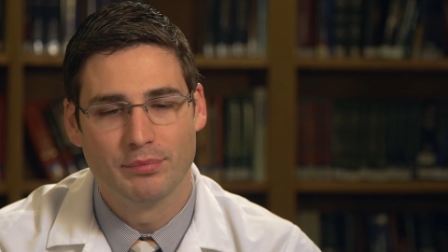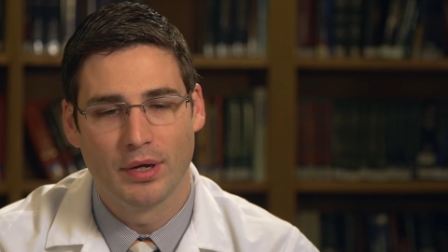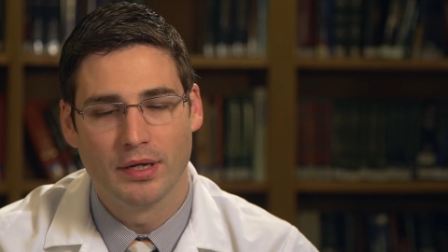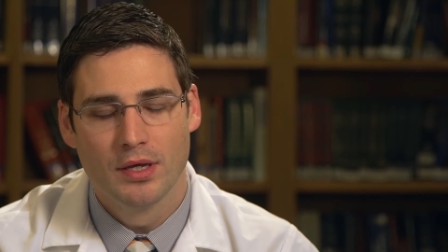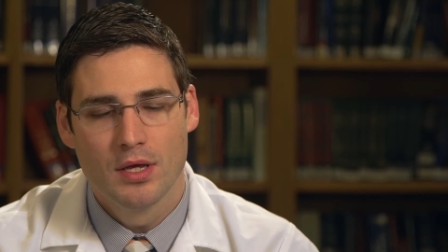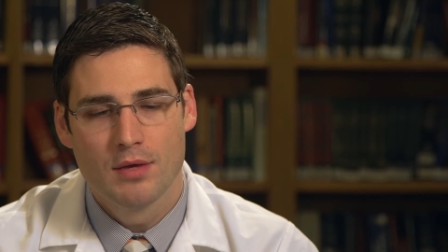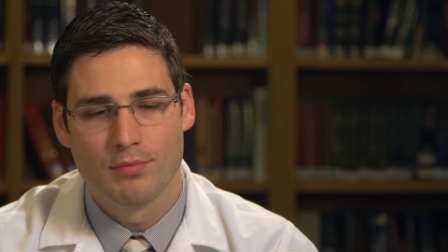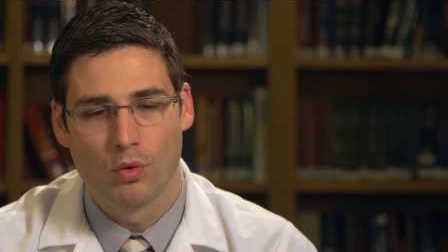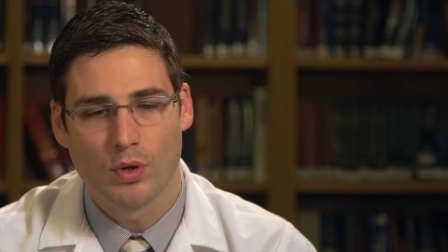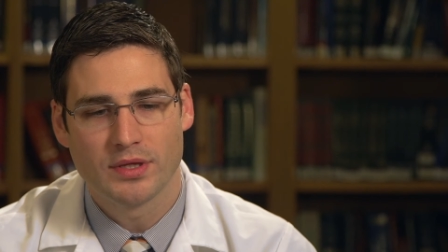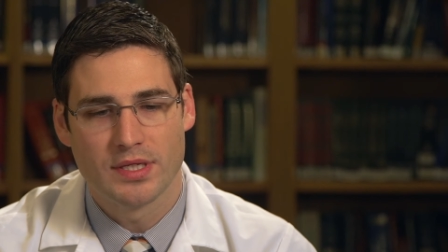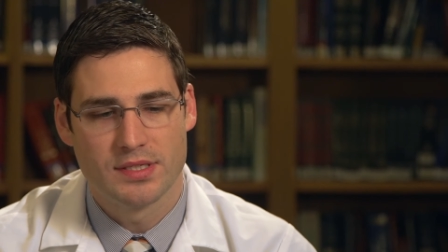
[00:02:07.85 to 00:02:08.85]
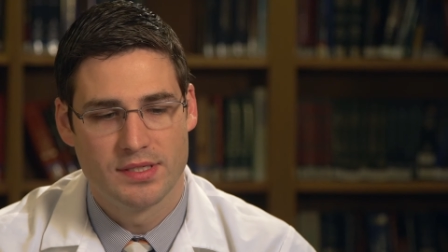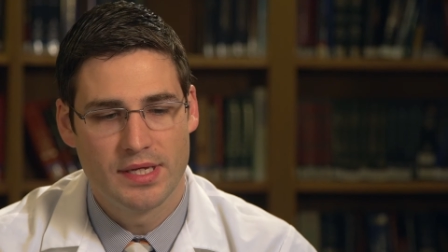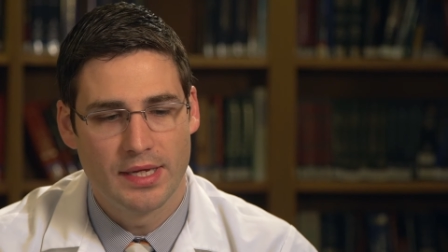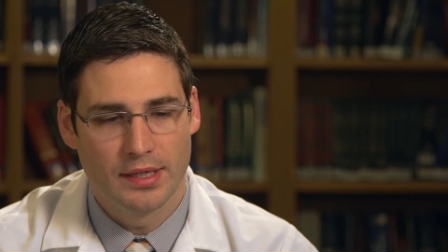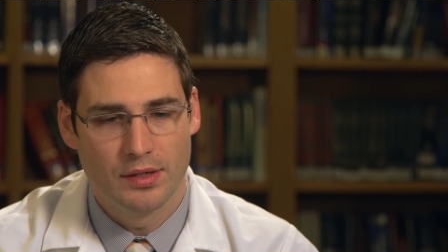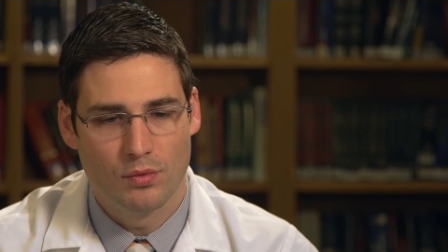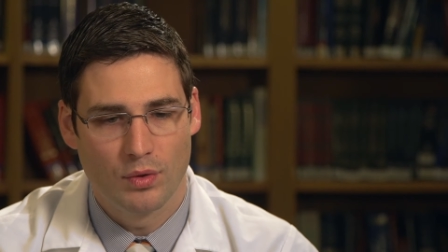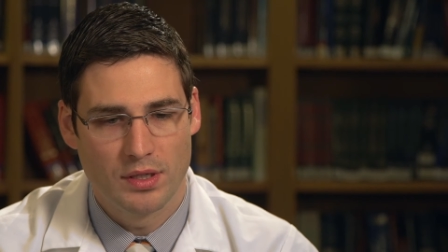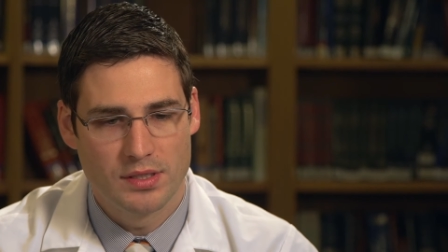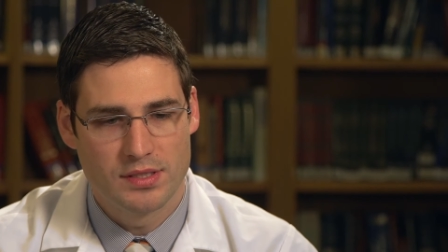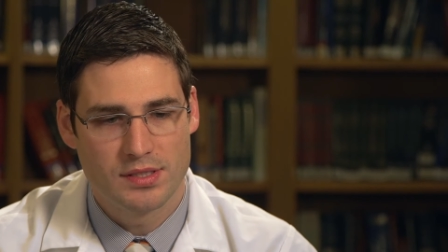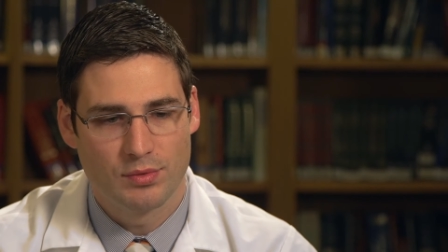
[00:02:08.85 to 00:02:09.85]
But, but what this did
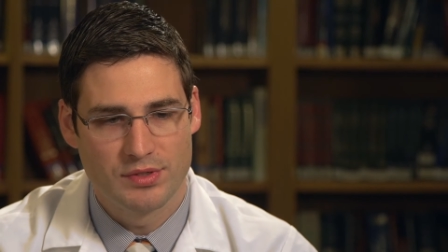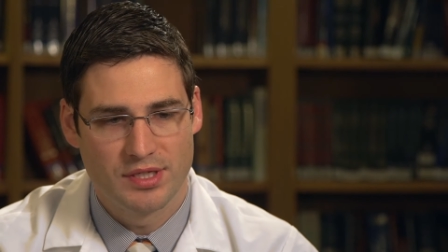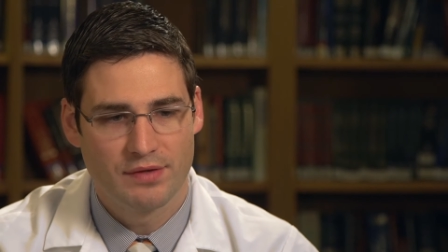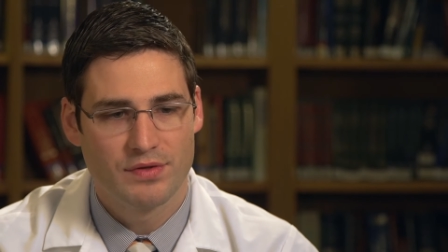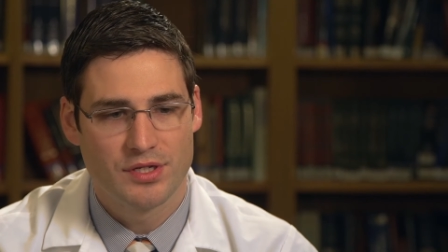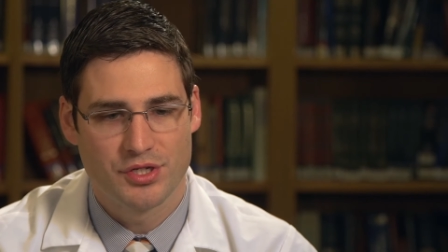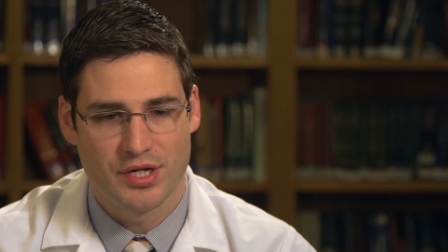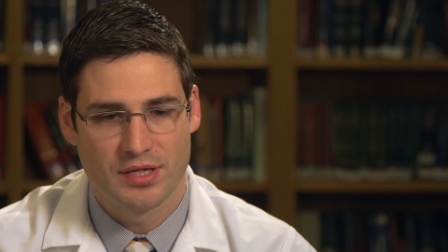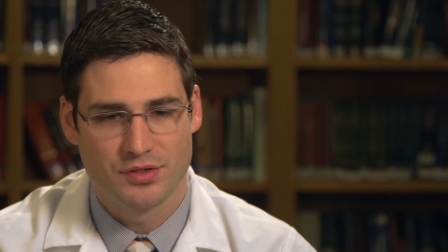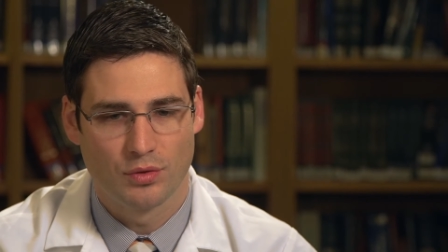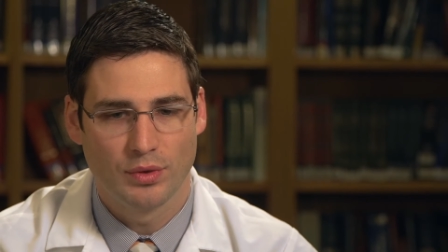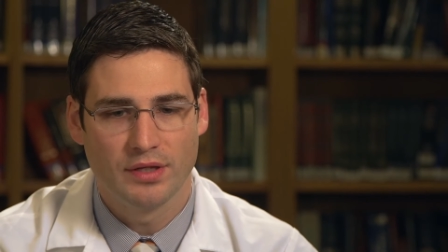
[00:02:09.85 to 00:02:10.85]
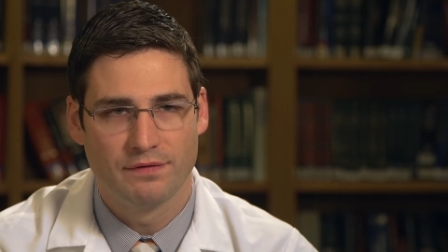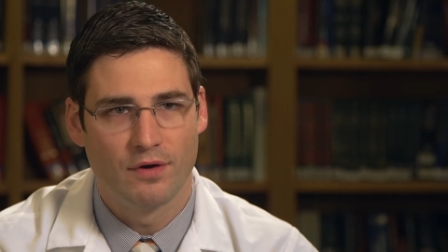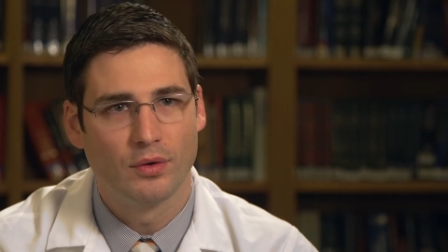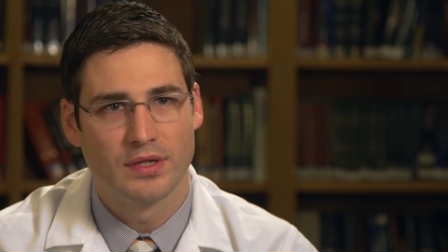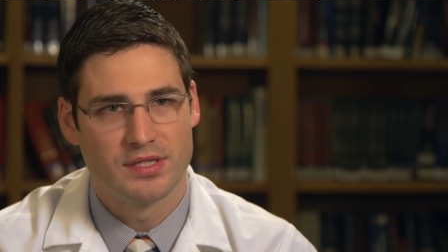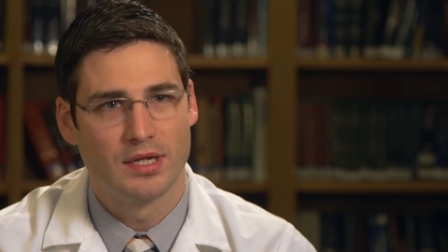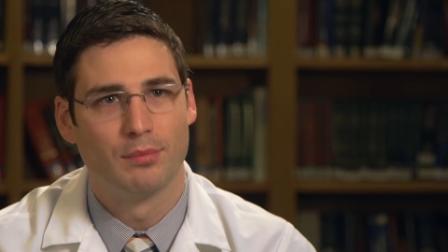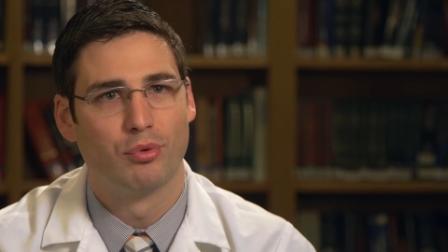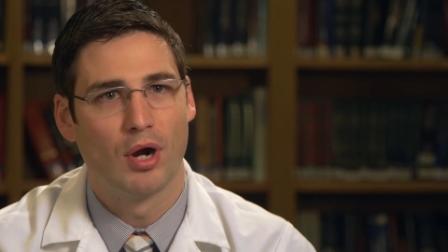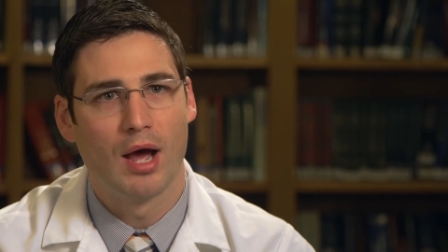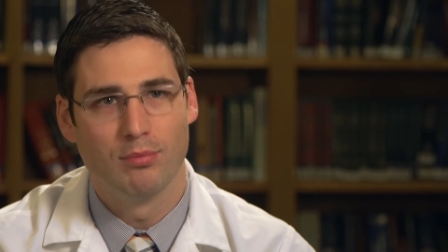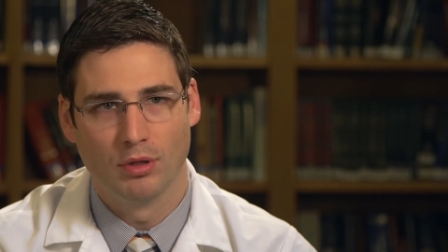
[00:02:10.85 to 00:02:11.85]
was, was give us a chance to really focus on a
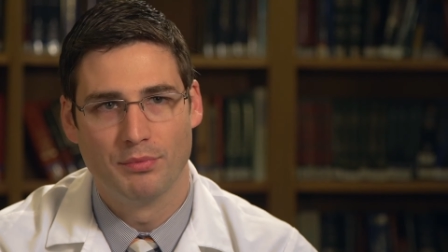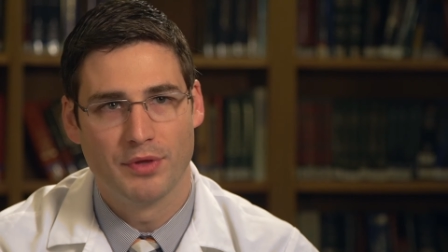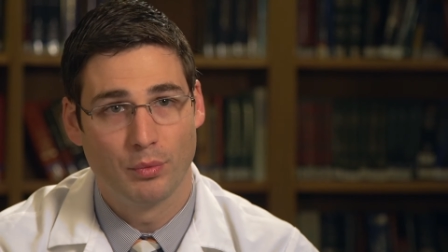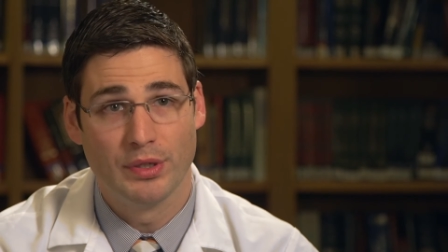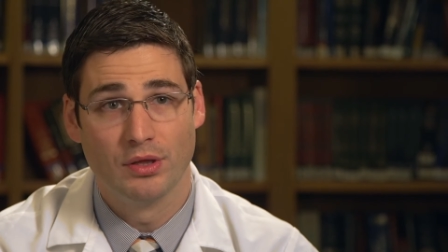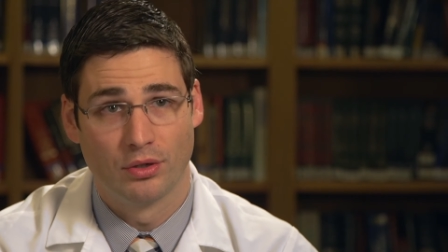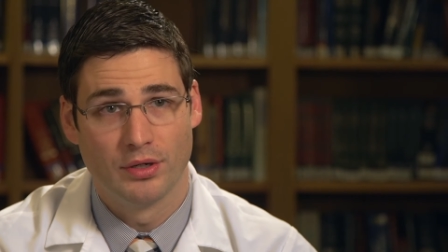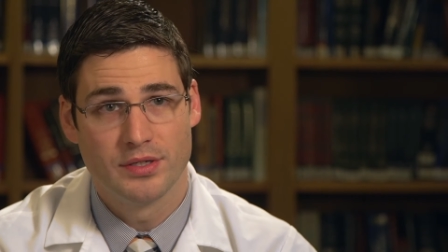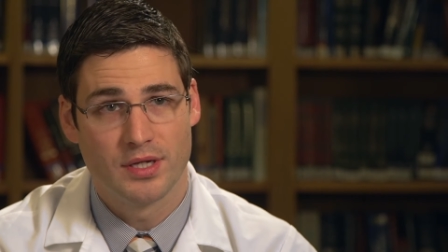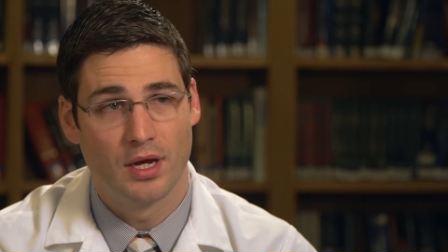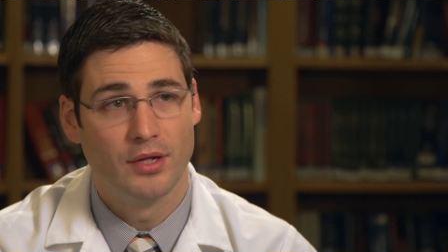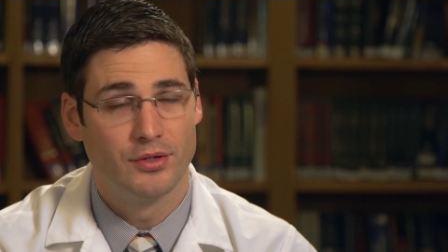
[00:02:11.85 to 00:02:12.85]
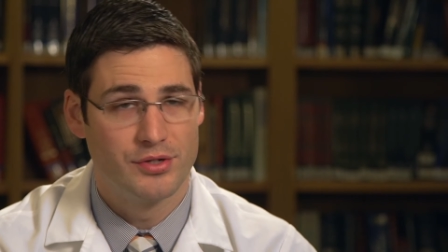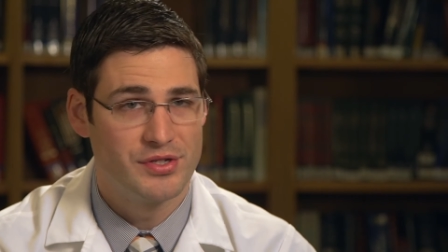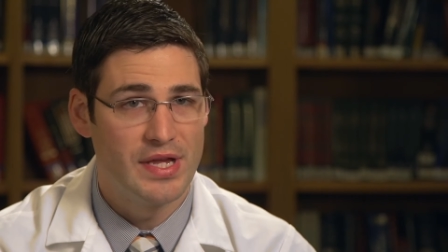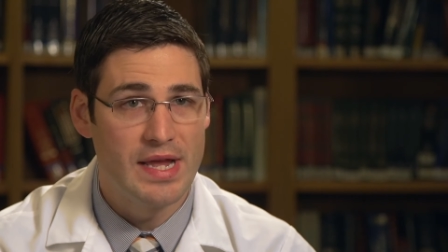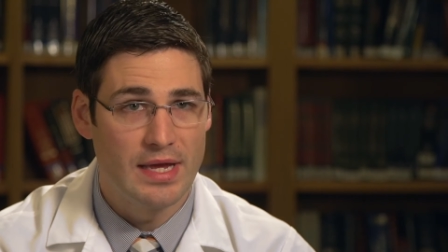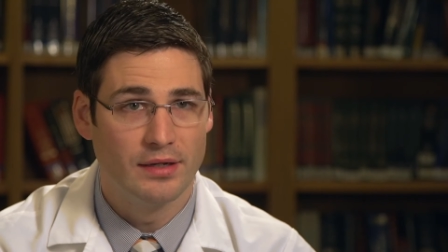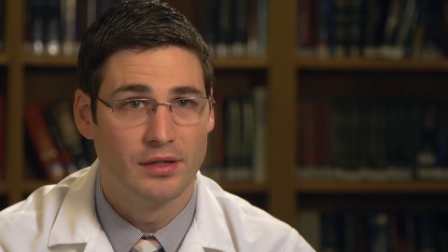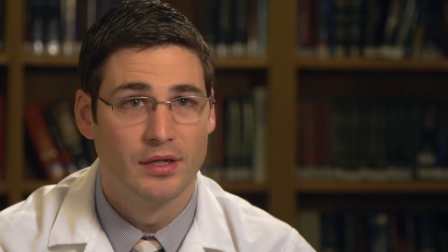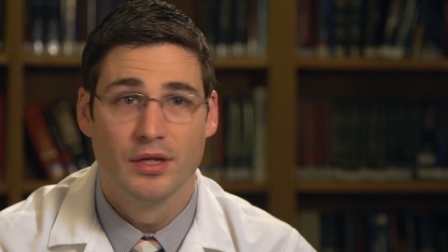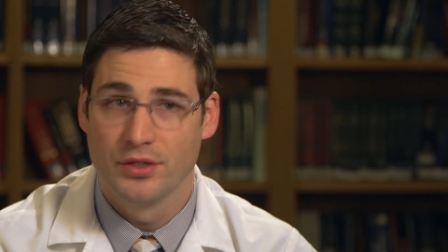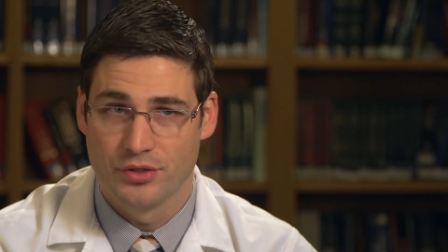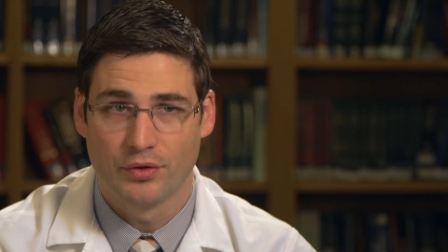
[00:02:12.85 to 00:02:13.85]
problem that we learned to understand
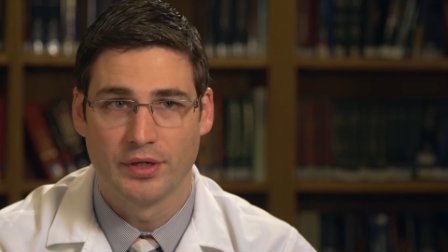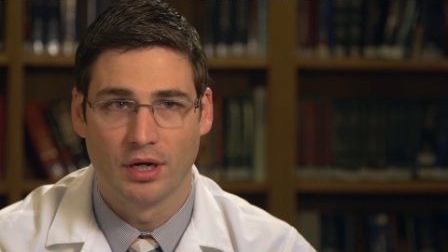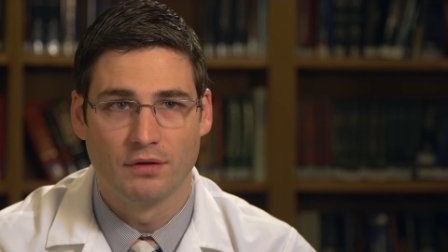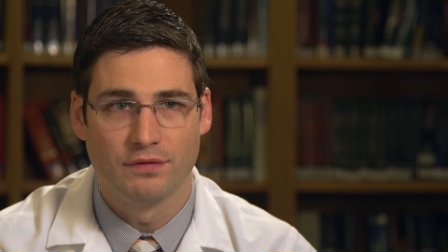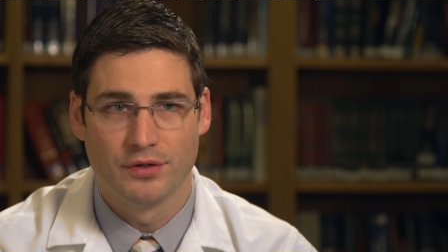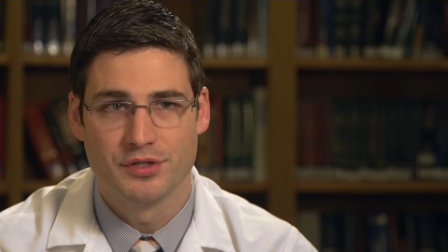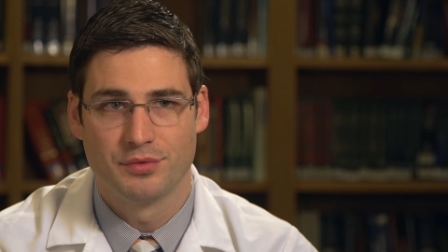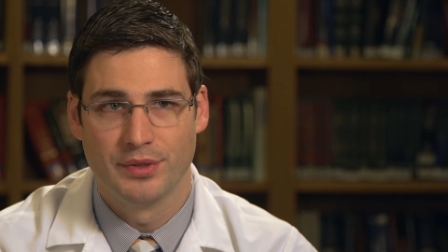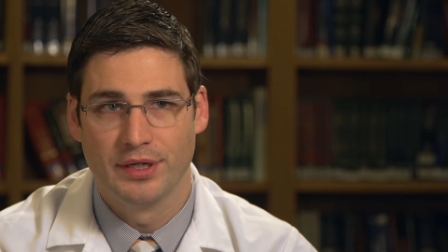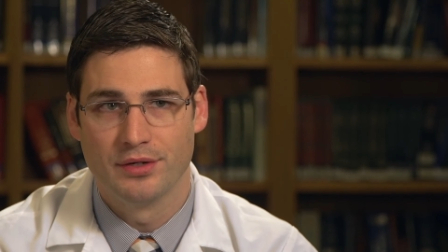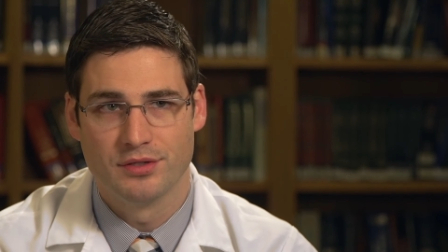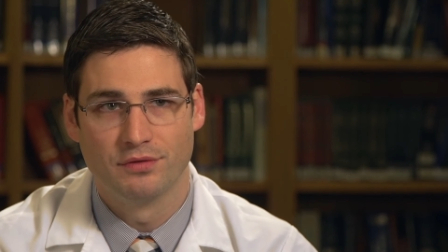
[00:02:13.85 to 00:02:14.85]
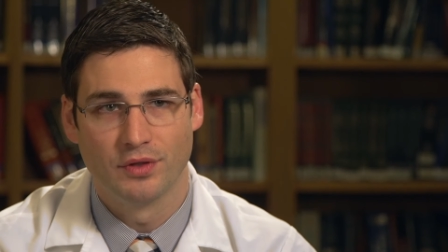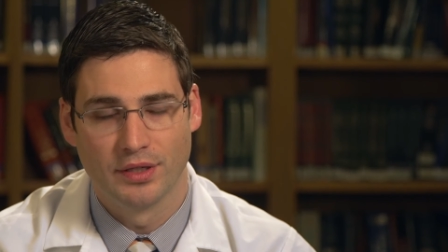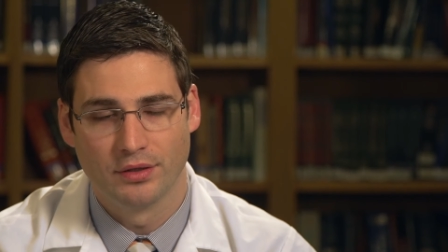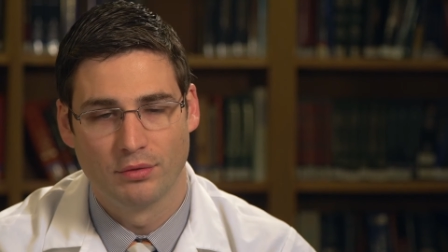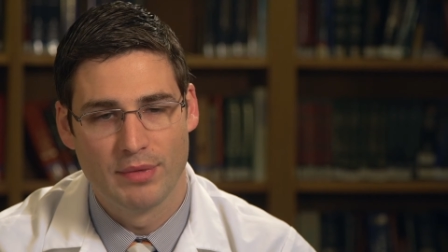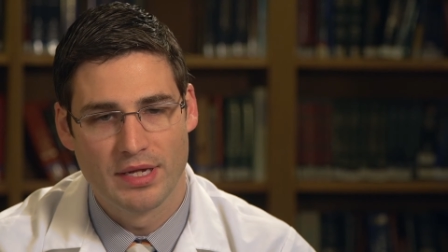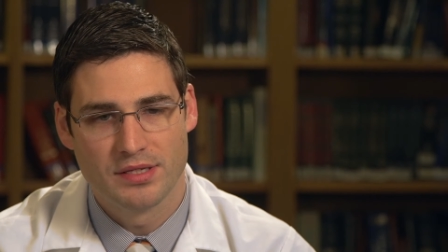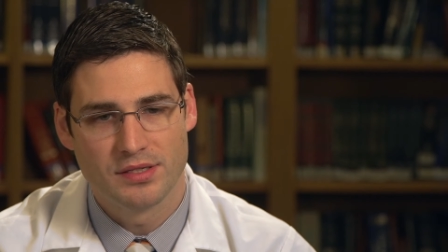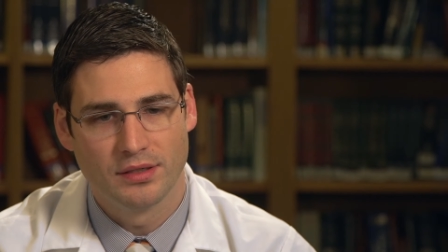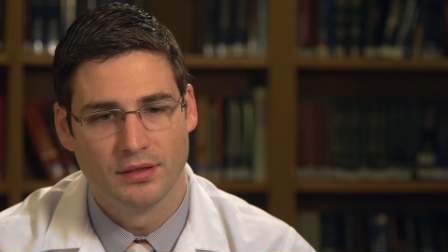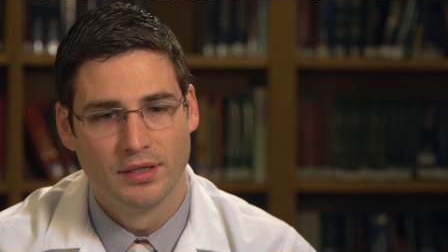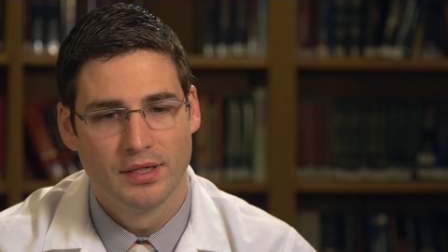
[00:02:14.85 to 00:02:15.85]
during our first three years of clinical medicine.